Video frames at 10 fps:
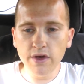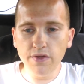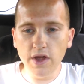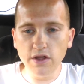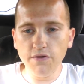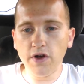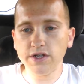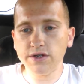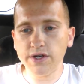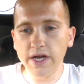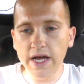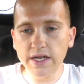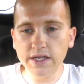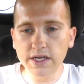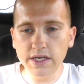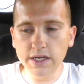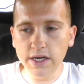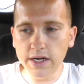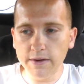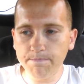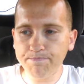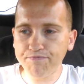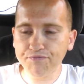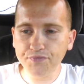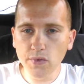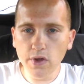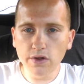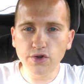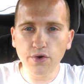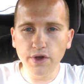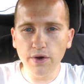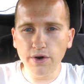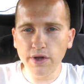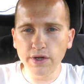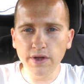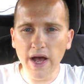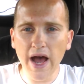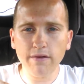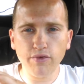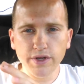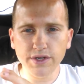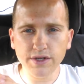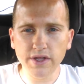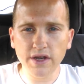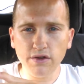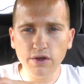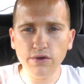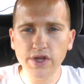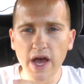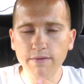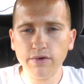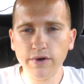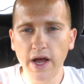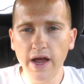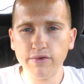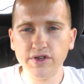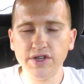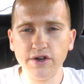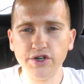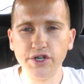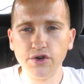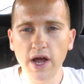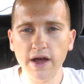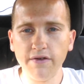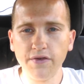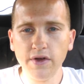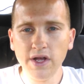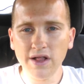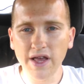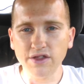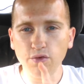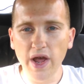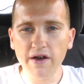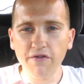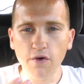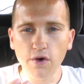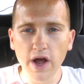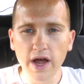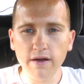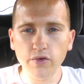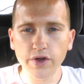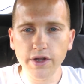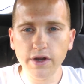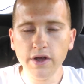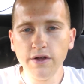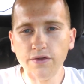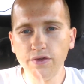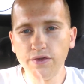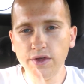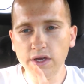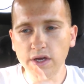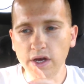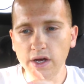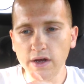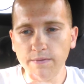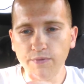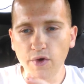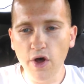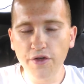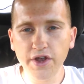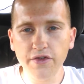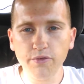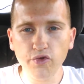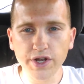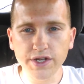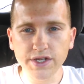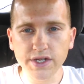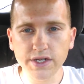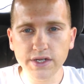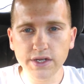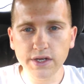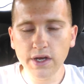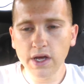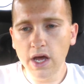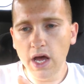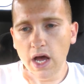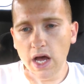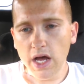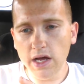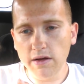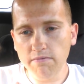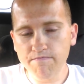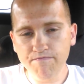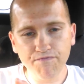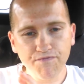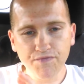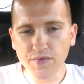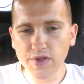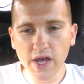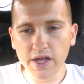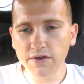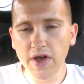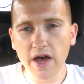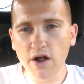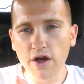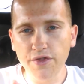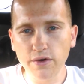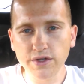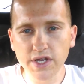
Then you've also got the Toyota hybrids that use the hybrid synergy drive, like the RAV4 hybrid, all the other Priuses, Yeah, you've got all those.